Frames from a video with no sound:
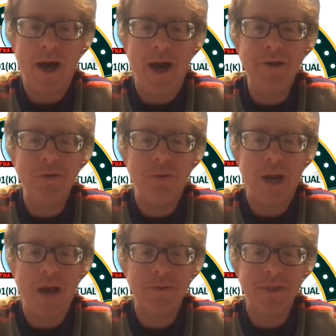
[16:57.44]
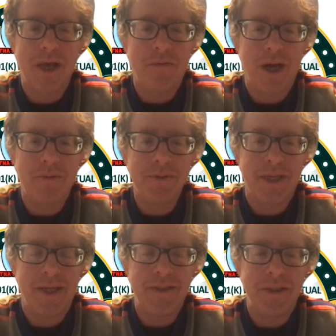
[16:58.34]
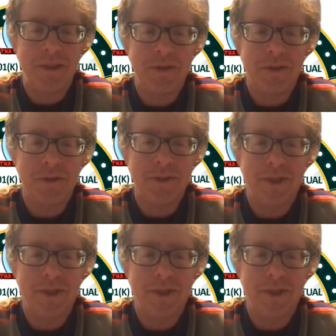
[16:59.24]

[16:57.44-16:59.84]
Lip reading: I knew what I was like when I was like 18 years old,